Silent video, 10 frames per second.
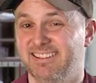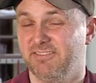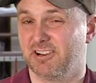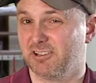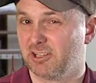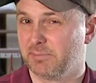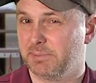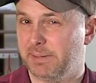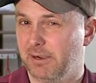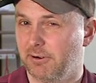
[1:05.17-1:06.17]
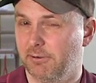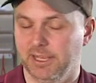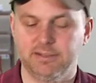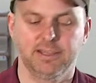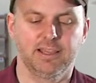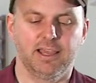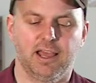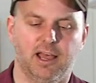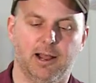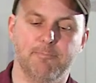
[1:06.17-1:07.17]
is if you're a little bit paranoid,
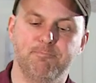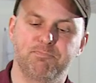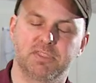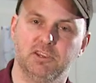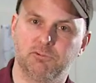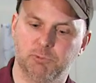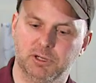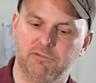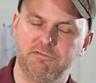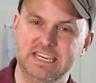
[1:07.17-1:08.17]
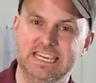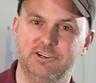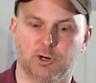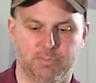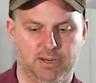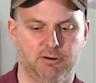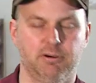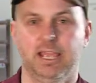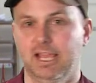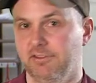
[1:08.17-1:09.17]
this will feed your
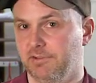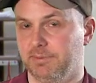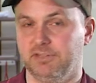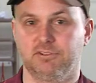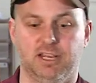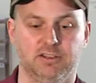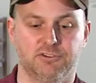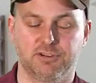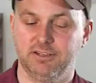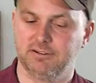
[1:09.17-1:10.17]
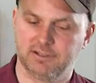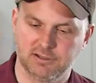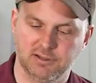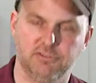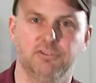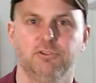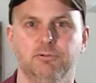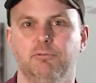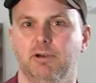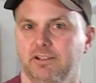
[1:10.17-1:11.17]
paranoia. As the police go down the street, you get to listen
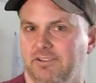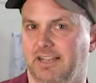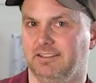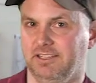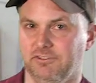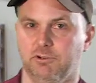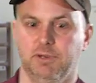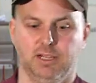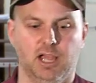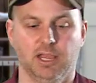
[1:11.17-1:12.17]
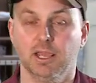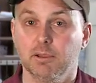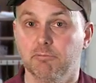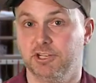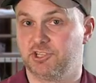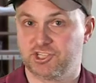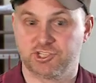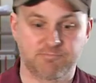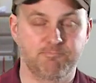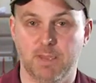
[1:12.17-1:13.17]
to what exactly is going on,
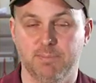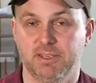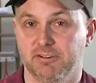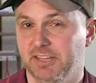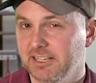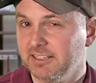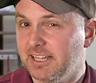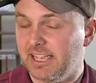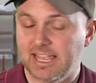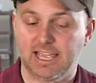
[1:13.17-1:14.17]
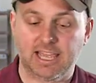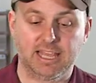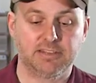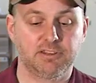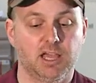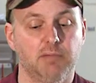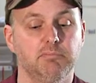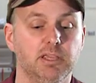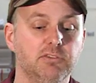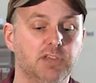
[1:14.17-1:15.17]
which may be your thing and
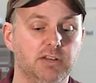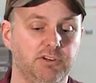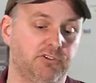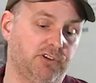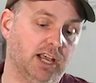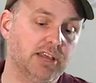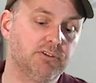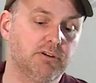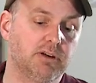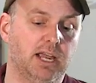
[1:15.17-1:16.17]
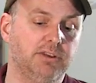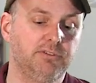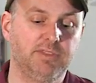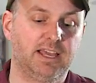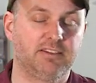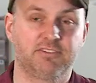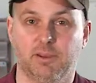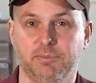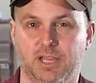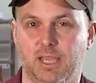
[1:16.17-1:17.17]
is kind of interesting. I do that
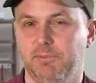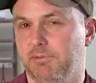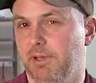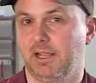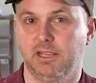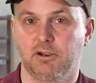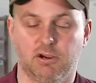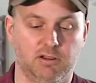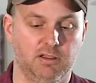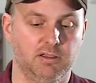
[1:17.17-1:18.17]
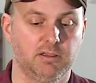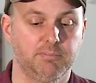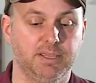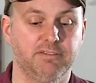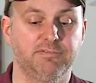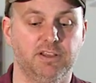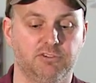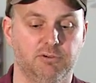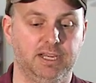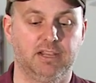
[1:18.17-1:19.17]
sometimes when I hear a big fuss
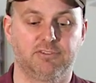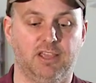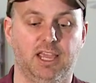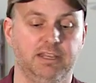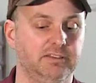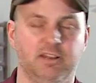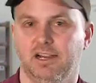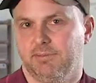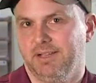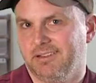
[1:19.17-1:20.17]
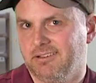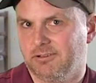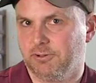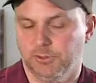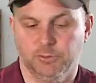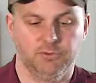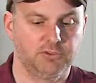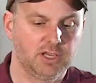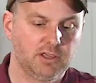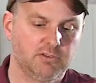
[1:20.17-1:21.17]
going outside. It's not going to be on the local news,
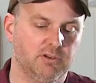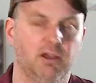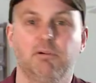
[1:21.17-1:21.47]
so I